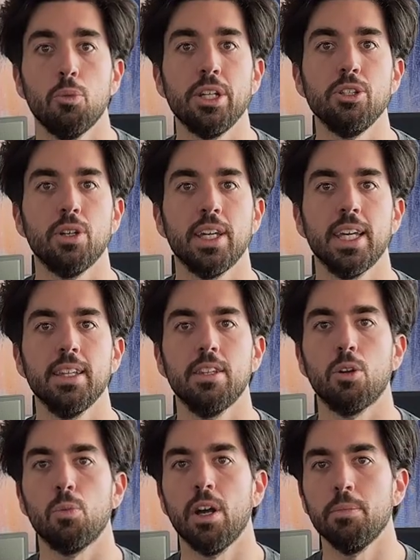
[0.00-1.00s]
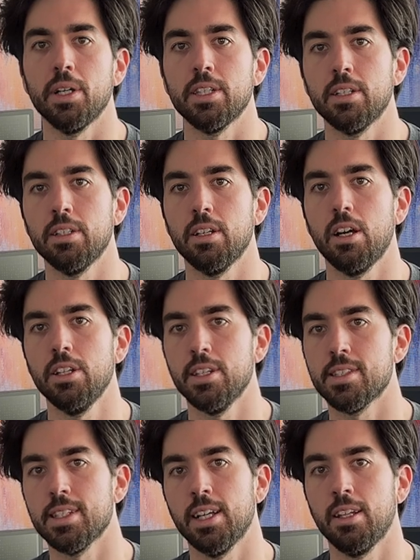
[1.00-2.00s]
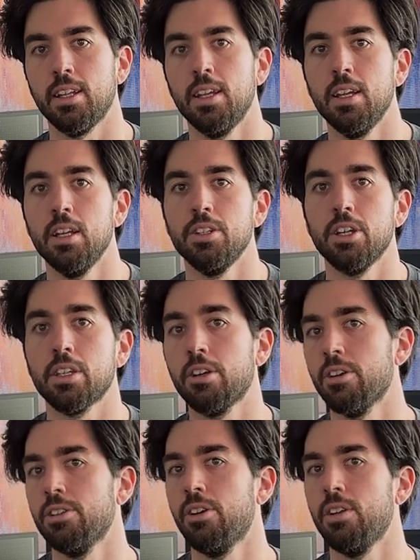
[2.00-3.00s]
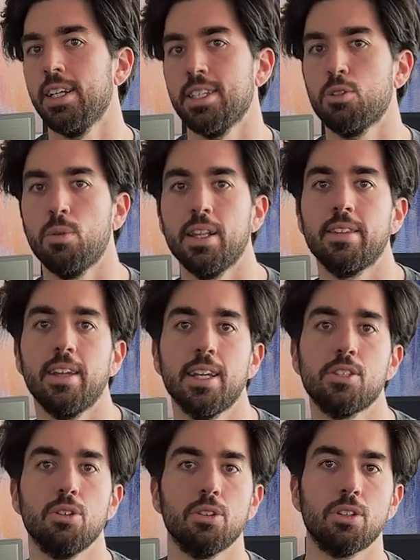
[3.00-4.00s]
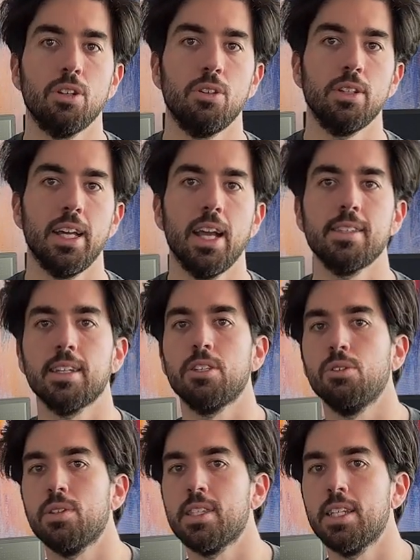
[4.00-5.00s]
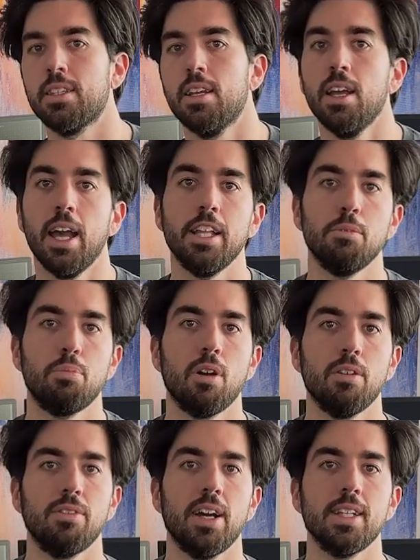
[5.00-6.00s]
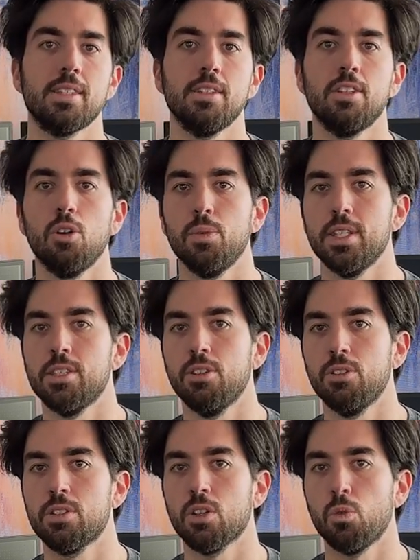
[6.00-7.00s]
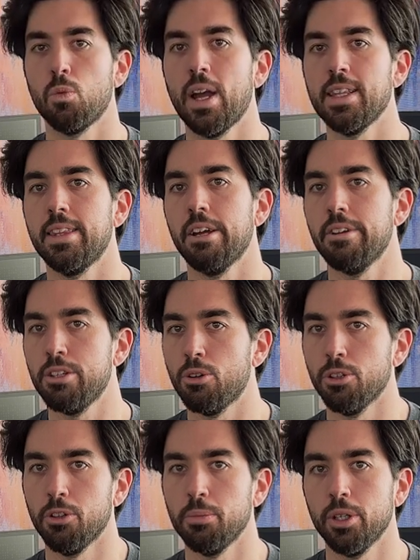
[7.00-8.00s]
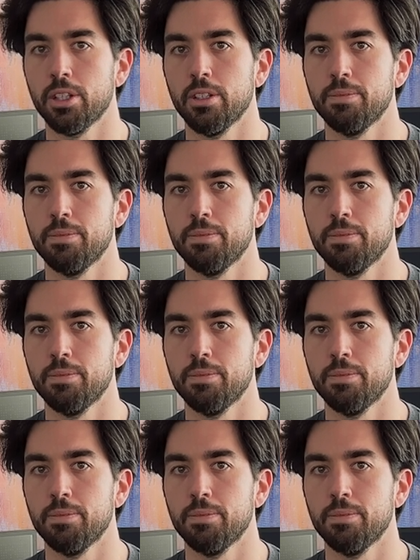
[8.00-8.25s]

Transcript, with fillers: When you hit the run button on a cell, the kernel is what takes your code, executes it, and provides the results right there in your notebook.